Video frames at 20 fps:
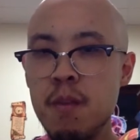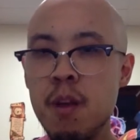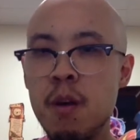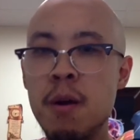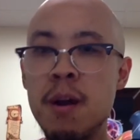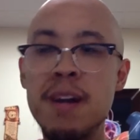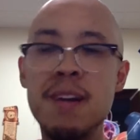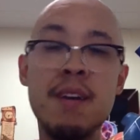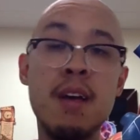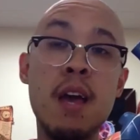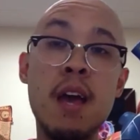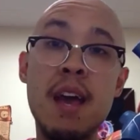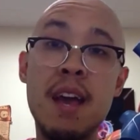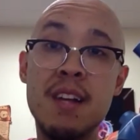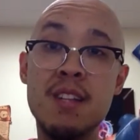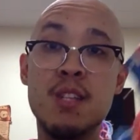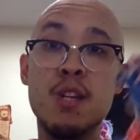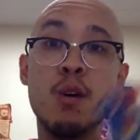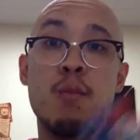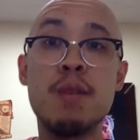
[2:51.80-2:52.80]
All right,
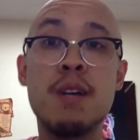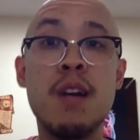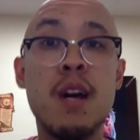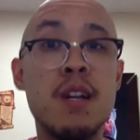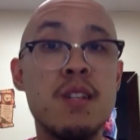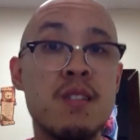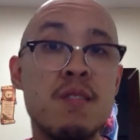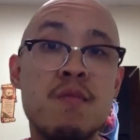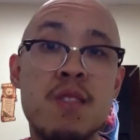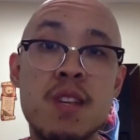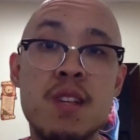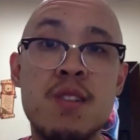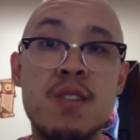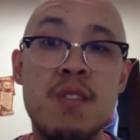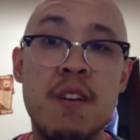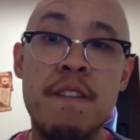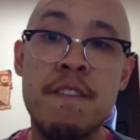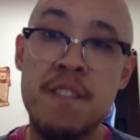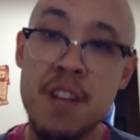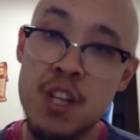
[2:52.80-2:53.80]
and so because of
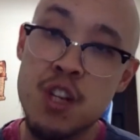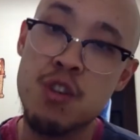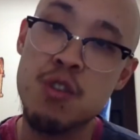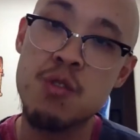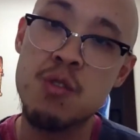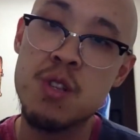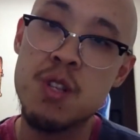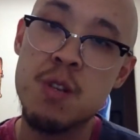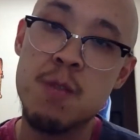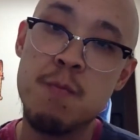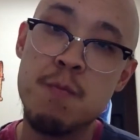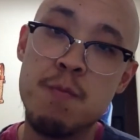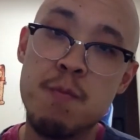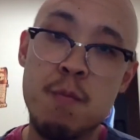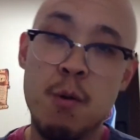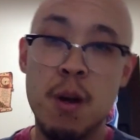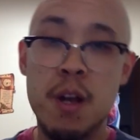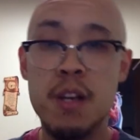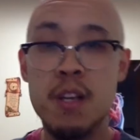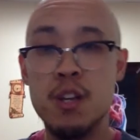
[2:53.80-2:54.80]
these features,
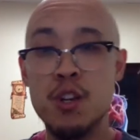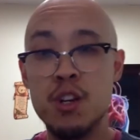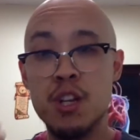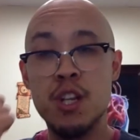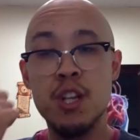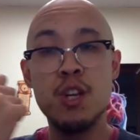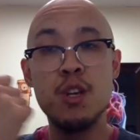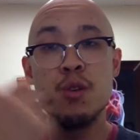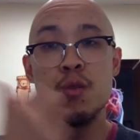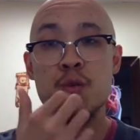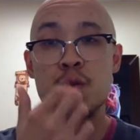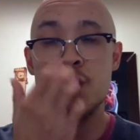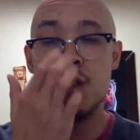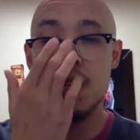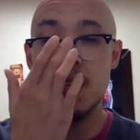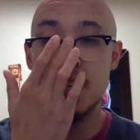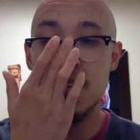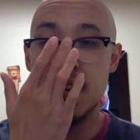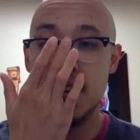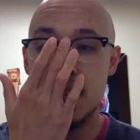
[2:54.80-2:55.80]
you can
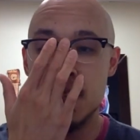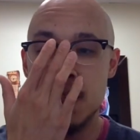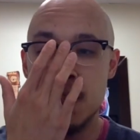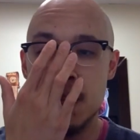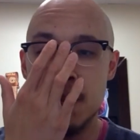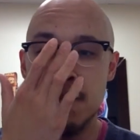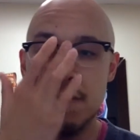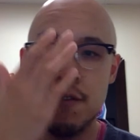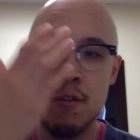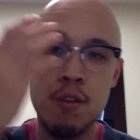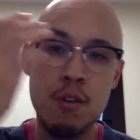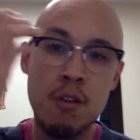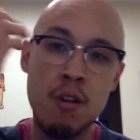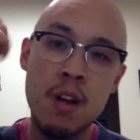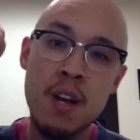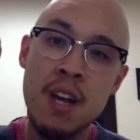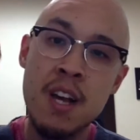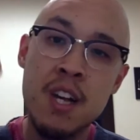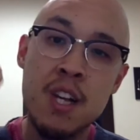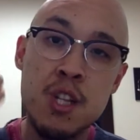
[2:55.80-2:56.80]
use adenosine for
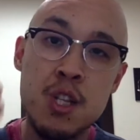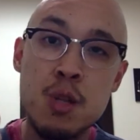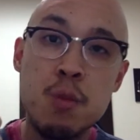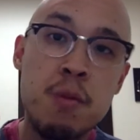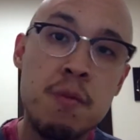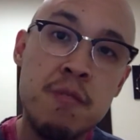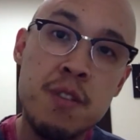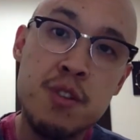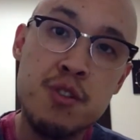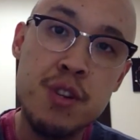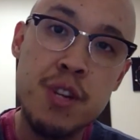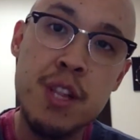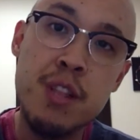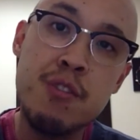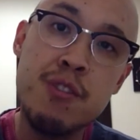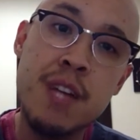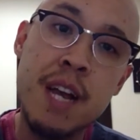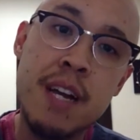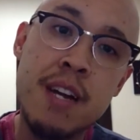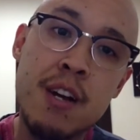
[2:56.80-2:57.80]

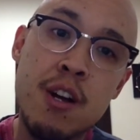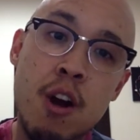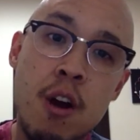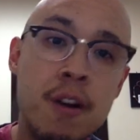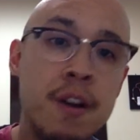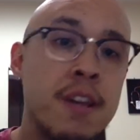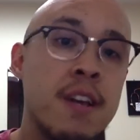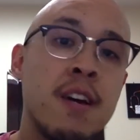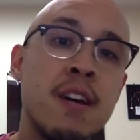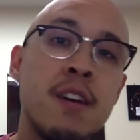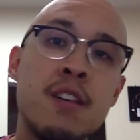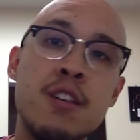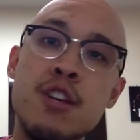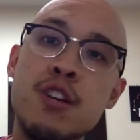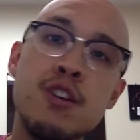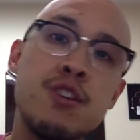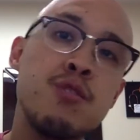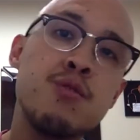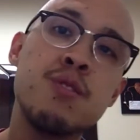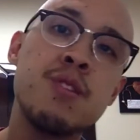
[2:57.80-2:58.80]
supraventricular tachycardia. You
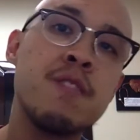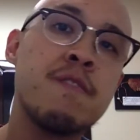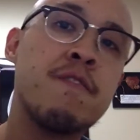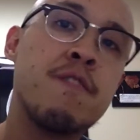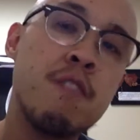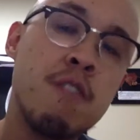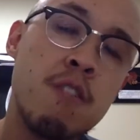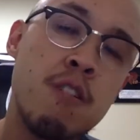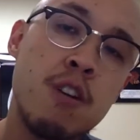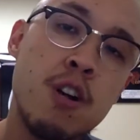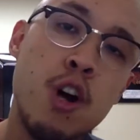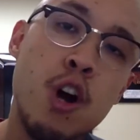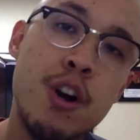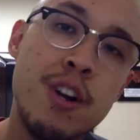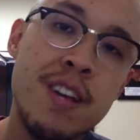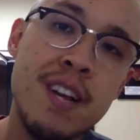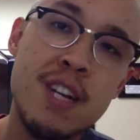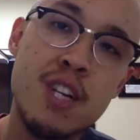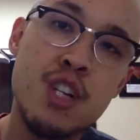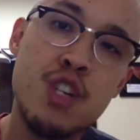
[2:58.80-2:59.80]
use it for
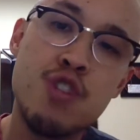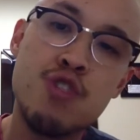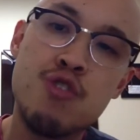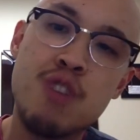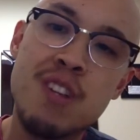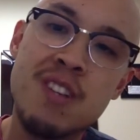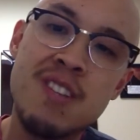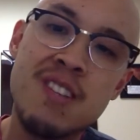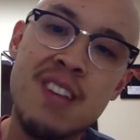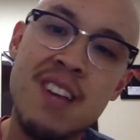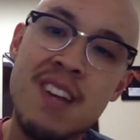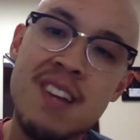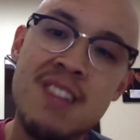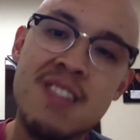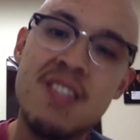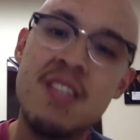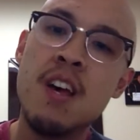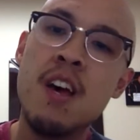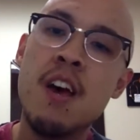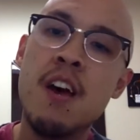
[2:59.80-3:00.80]
cardiac stress
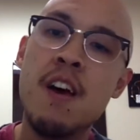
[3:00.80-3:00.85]
tests,